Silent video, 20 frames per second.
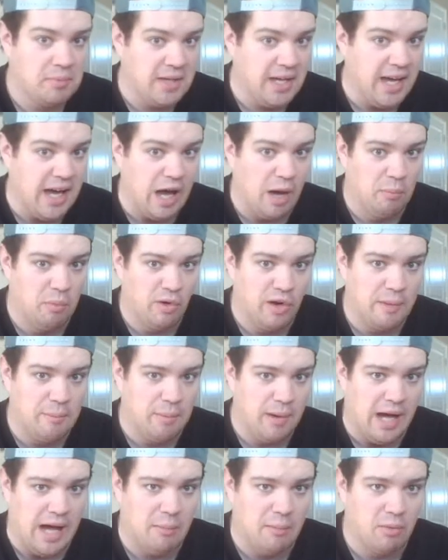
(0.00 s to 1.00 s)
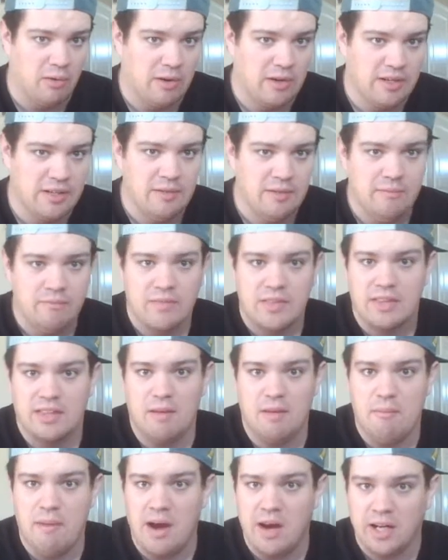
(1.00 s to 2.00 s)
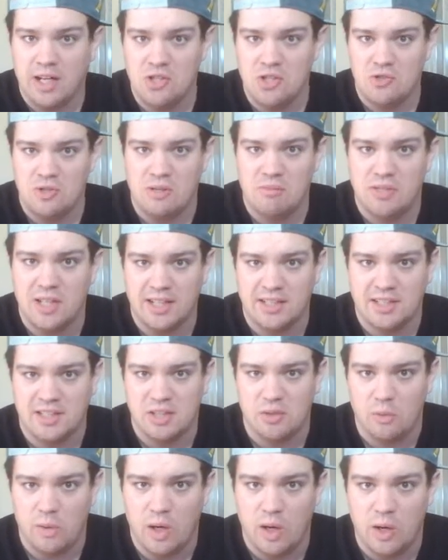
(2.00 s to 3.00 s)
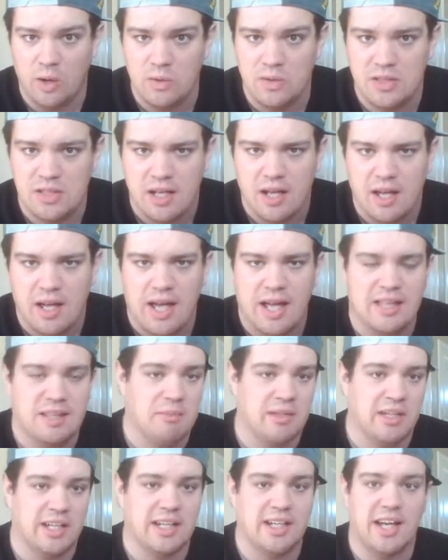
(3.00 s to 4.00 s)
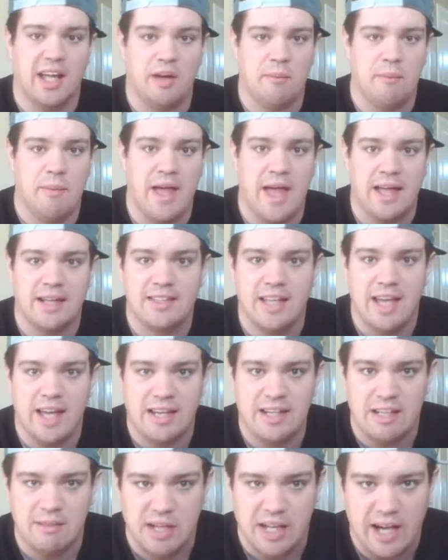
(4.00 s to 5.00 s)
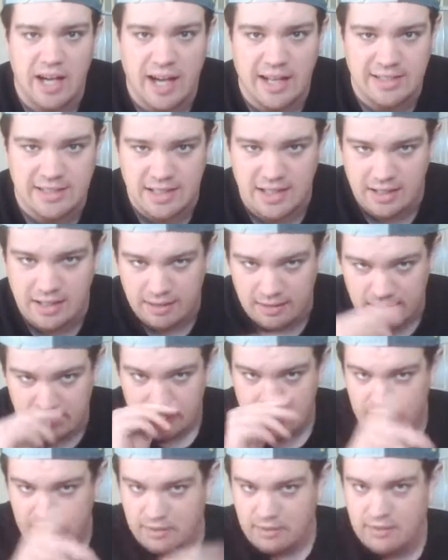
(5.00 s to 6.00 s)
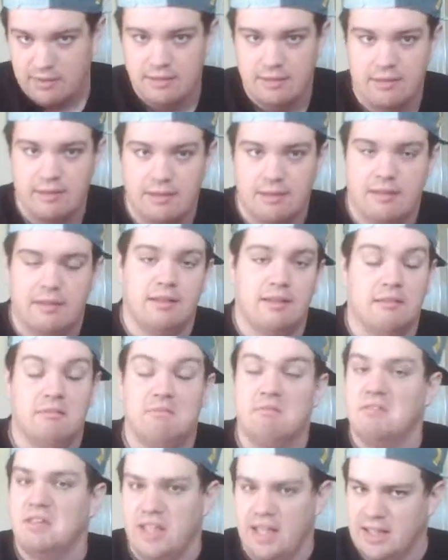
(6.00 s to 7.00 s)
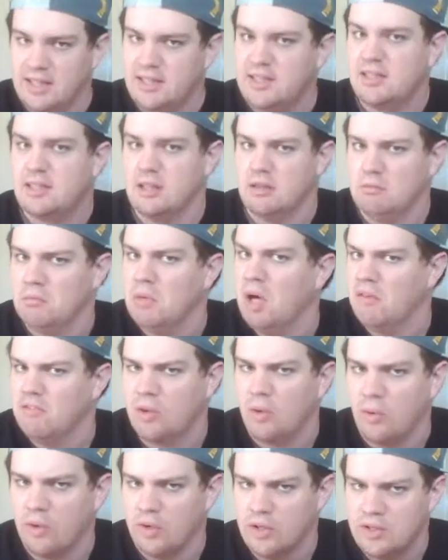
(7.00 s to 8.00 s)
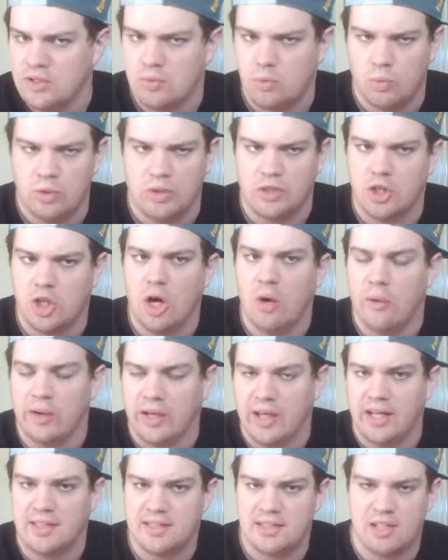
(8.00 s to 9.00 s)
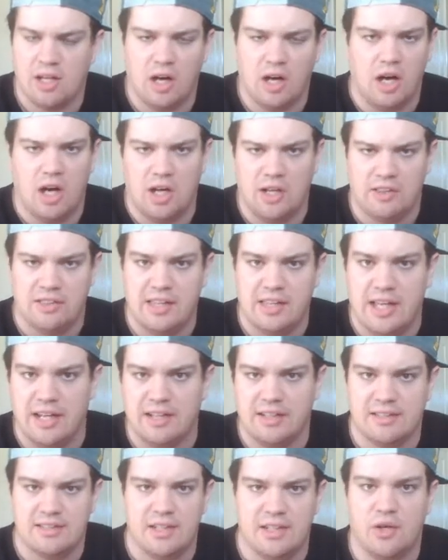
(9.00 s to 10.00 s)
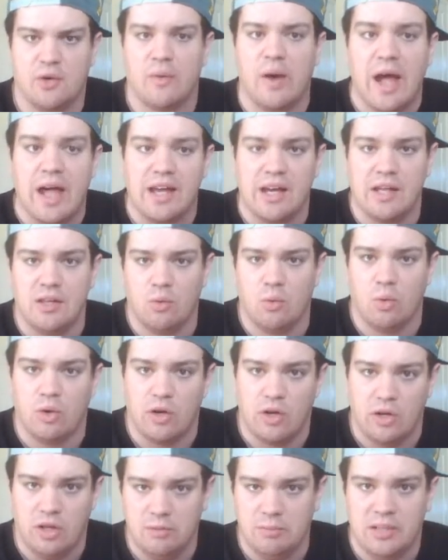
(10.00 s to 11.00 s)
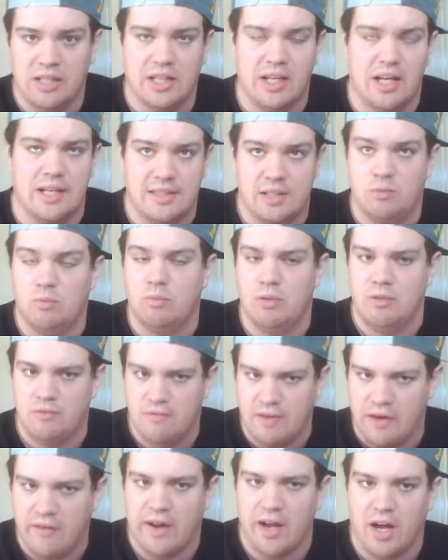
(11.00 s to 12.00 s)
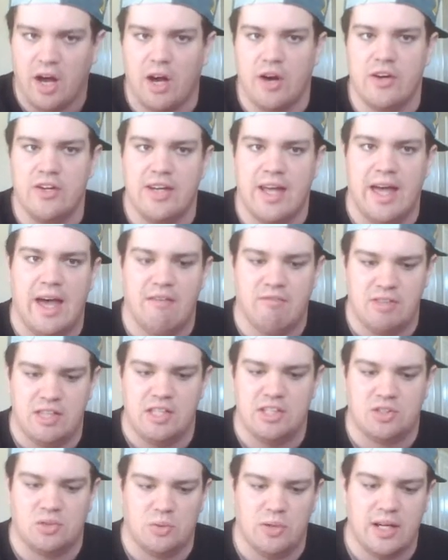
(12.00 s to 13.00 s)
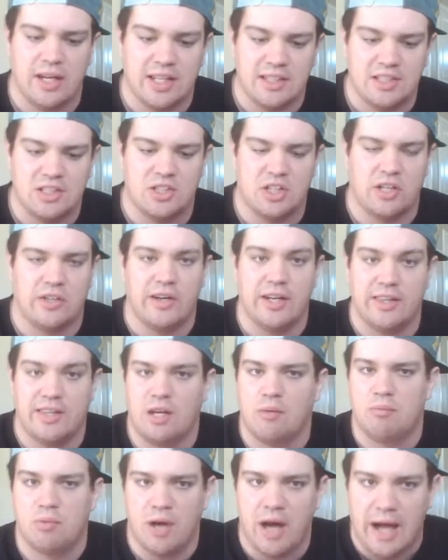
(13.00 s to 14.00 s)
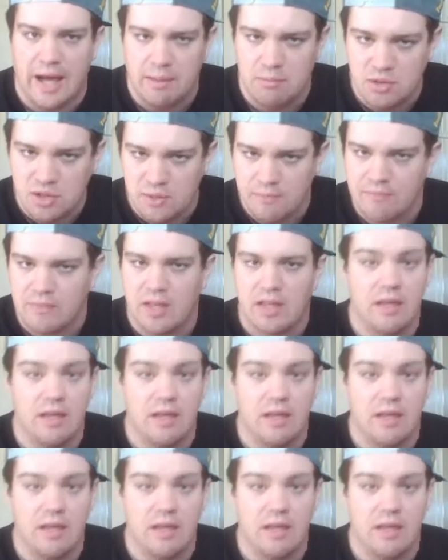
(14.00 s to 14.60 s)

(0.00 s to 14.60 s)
Cowboy Bob Orton, the American Dream Dusty Rhodes, and the Million Dollar Man, Ted DiBiase. This, of course, would go against all things that are right in the world because it'd be very hard to have these three against each other in their primes.